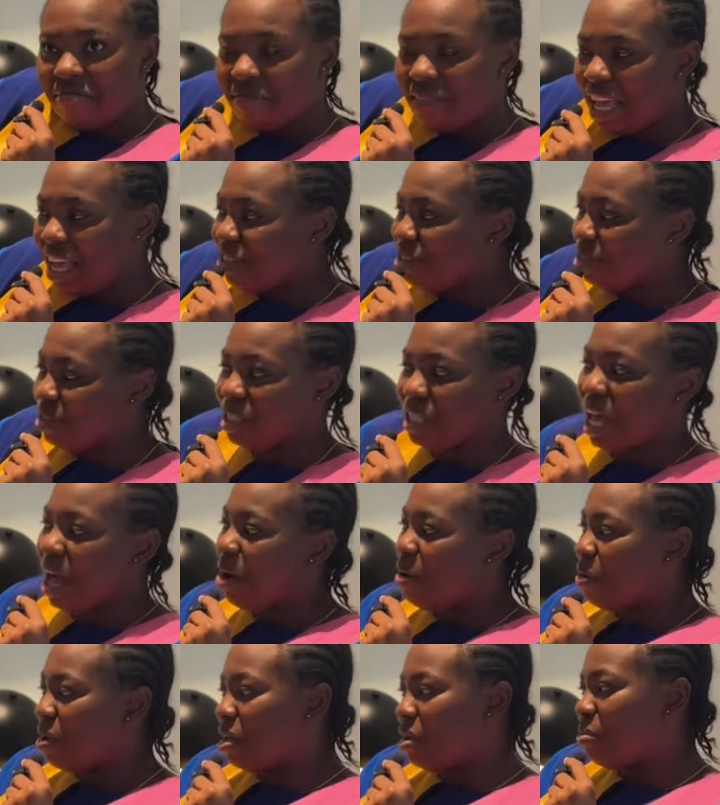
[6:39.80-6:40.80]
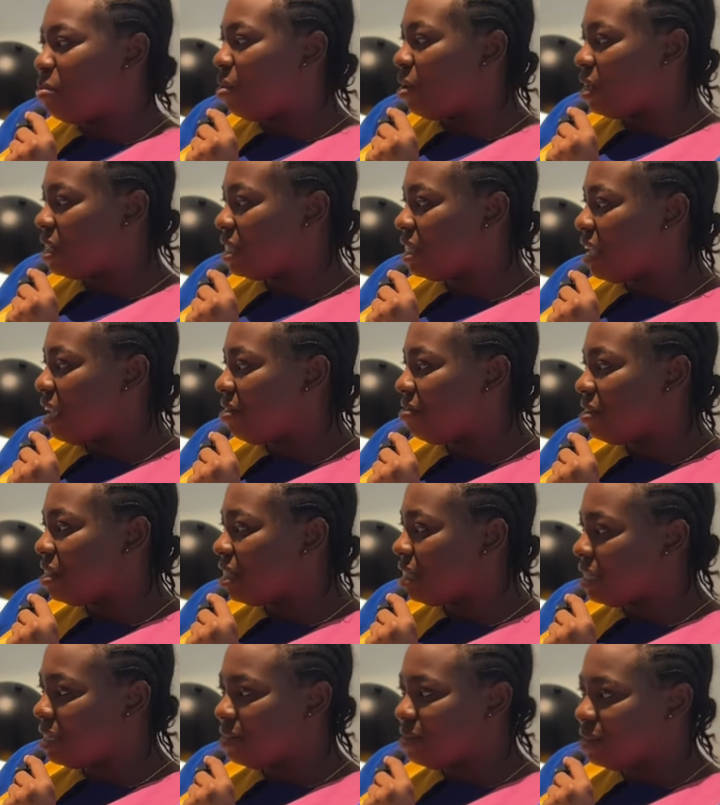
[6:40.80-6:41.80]
that's just how it was every
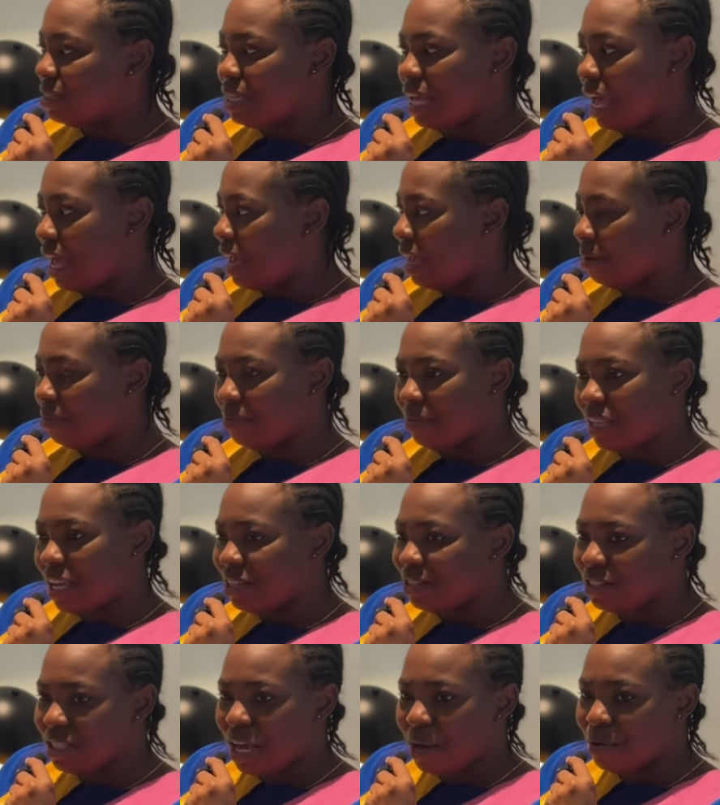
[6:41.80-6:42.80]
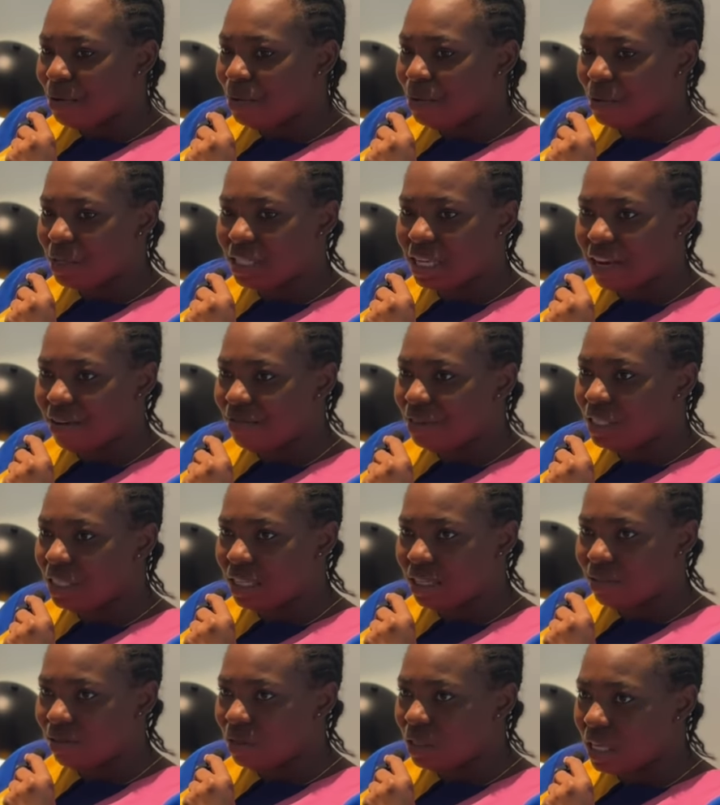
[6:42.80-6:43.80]
single time. That's just how it was every
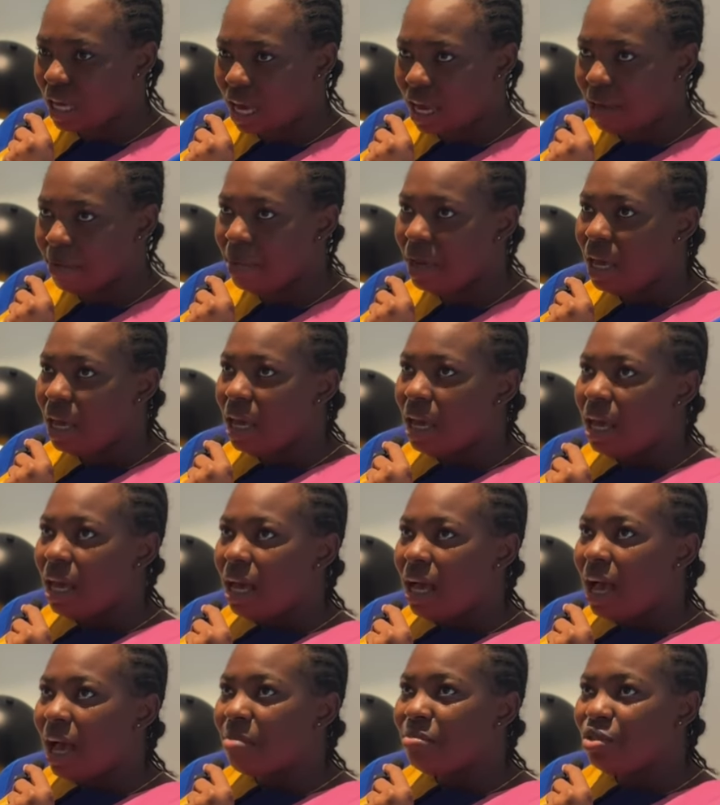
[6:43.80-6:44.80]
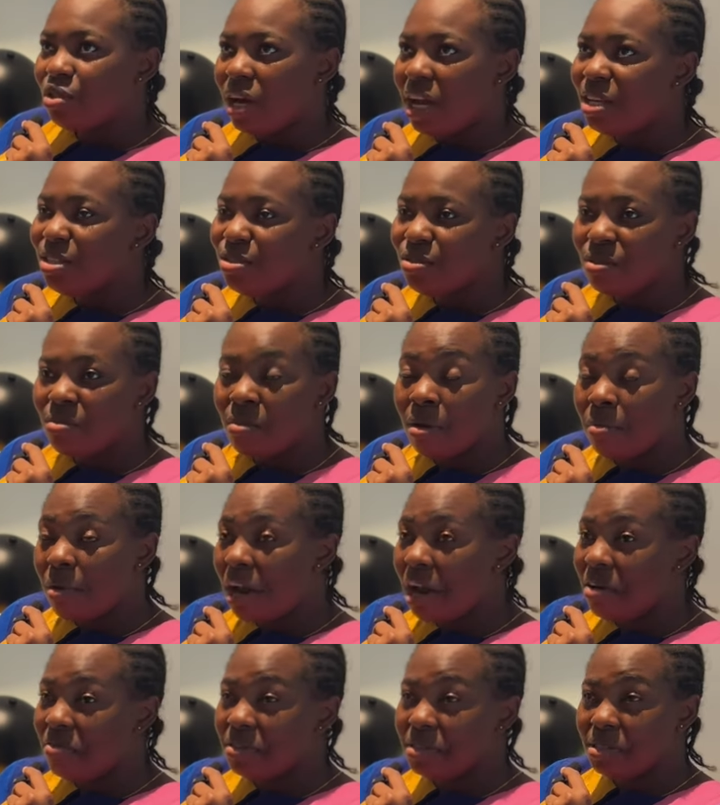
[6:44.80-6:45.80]
single time. I'm trying to remember
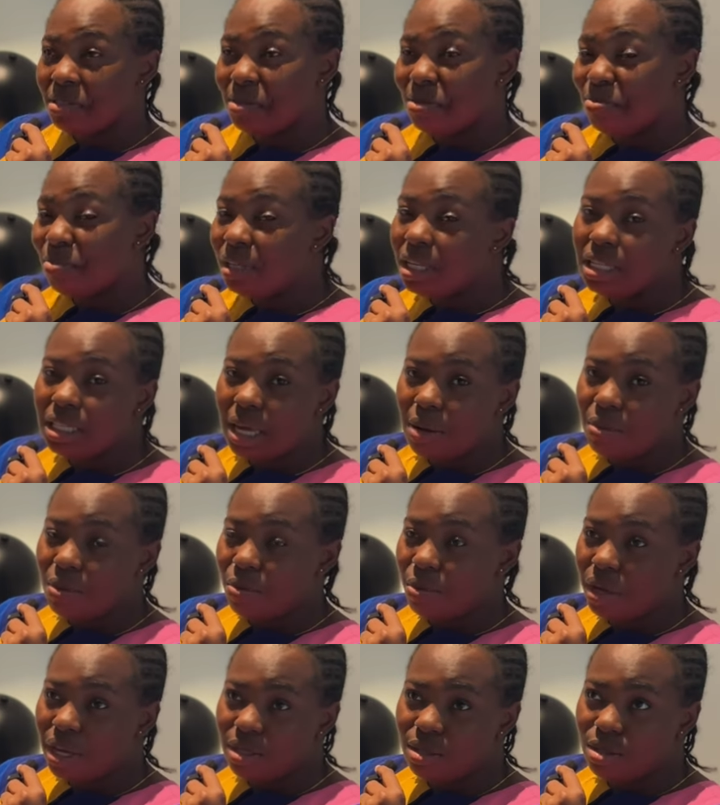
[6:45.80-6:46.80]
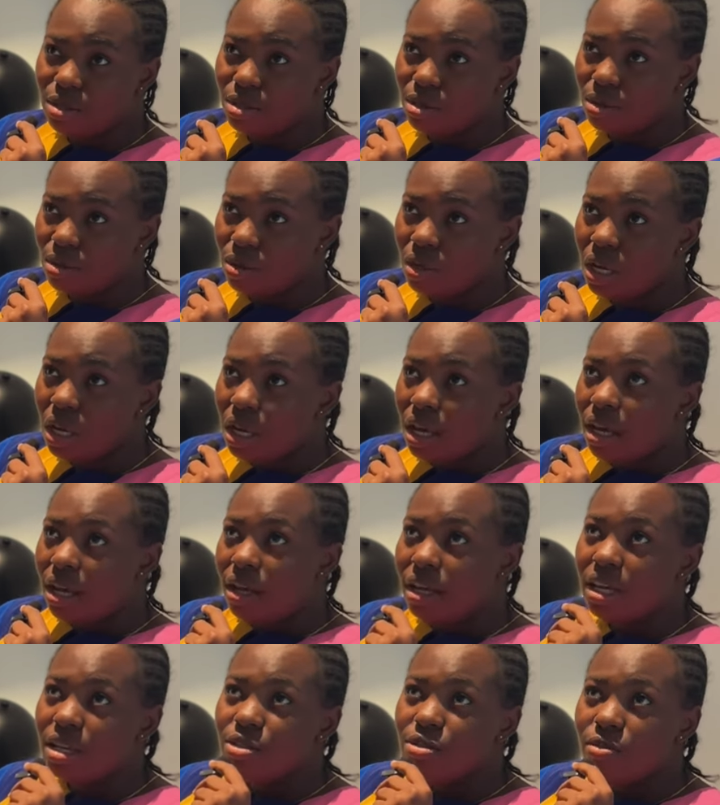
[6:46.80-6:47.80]
every single place that we went to.
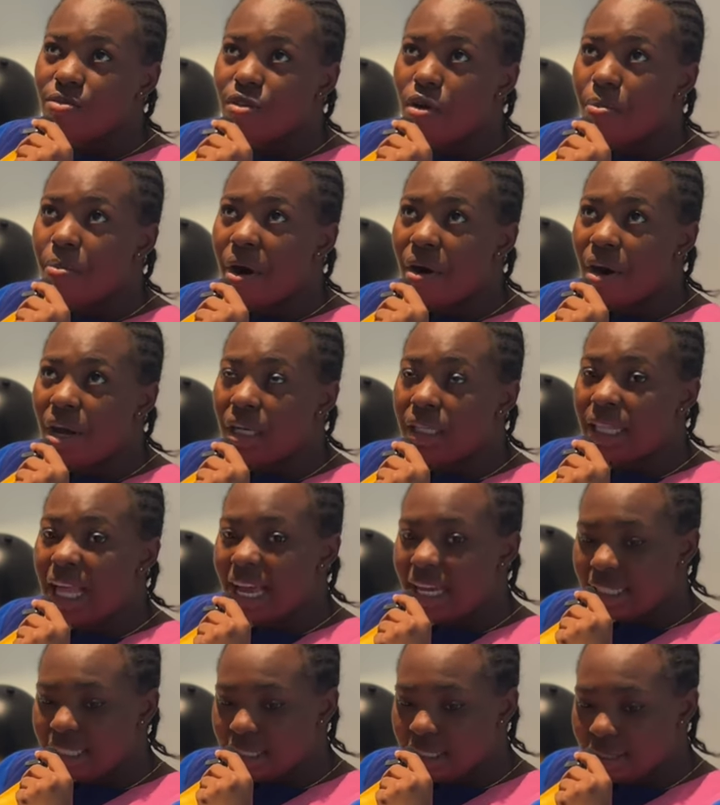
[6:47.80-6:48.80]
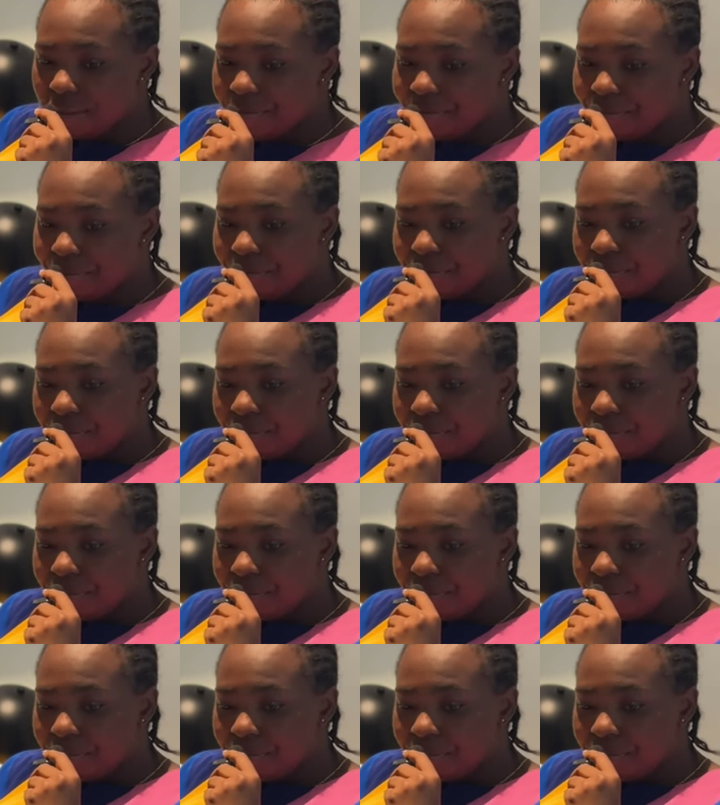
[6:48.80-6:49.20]
Okay, so for paragliding,